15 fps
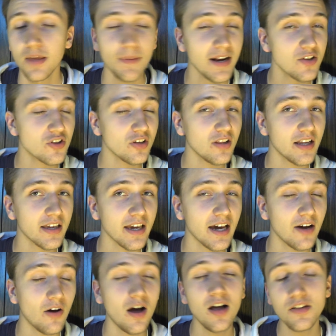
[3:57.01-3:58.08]
they managed to luck
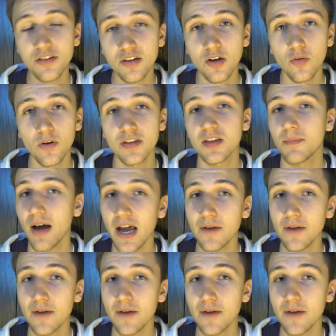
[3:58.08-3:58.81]
out also with some